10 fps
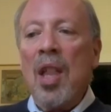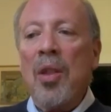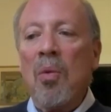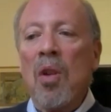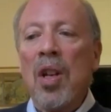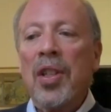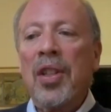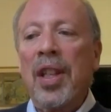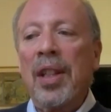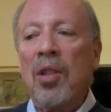the worst
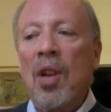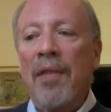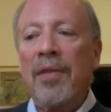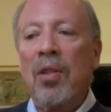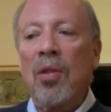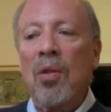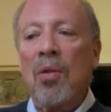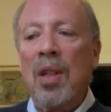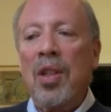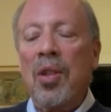thing to have to do
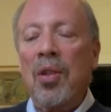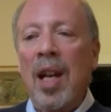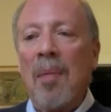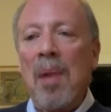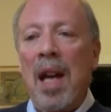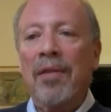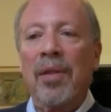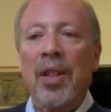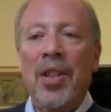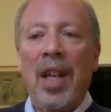is to come back
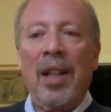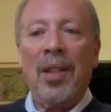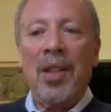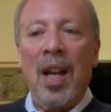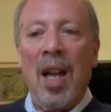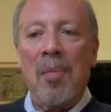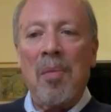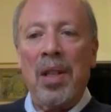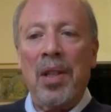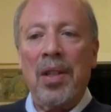for a second time
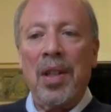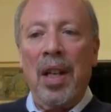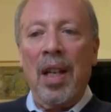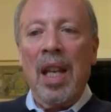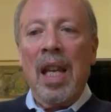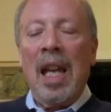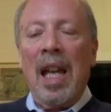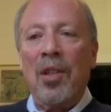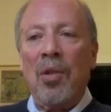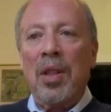and
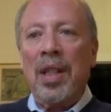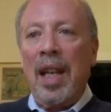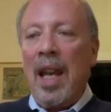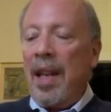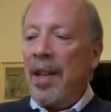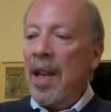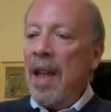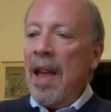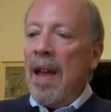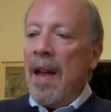do it again.
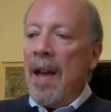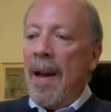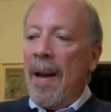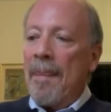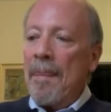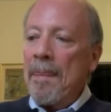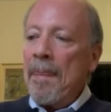I